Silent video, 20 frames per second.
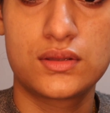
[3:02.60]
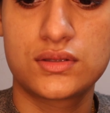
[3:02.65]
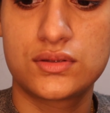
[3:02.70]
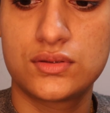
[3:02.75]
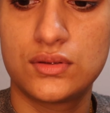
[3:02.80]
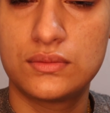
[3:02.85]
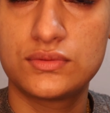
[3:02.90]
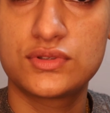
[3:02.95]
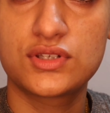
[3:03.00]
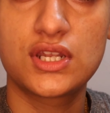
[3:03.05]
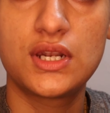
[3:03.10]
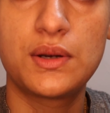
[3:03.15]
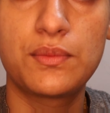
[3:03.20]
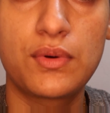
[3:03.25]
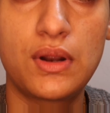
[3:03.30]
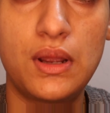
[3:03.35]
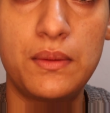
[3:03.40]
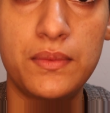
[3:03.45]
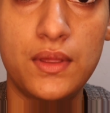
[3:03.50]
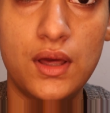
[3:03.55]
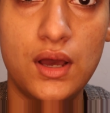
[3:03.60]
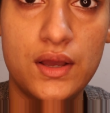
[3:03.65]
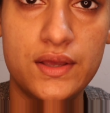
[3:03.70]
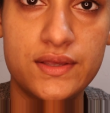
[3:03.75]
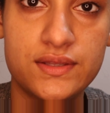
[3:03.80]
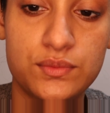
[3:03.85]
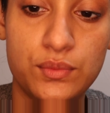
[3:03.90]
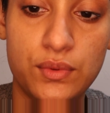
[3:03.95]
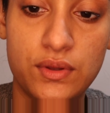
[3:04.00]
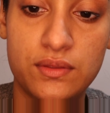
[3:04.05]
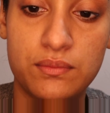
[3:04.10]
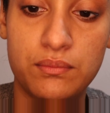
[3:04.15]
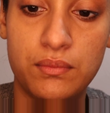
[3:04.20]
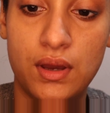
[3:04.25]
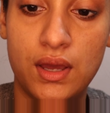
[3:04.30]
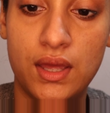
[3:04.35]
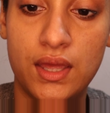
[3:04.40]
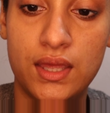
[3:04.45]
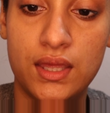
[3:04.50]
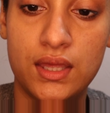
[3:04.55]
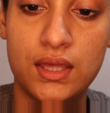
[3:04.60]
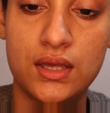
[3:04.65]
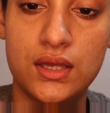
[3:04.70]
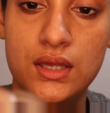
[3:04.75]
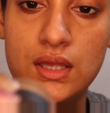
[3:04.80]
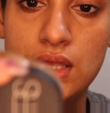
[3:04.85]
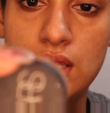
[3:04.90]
So I'm just going to prime the eyes with my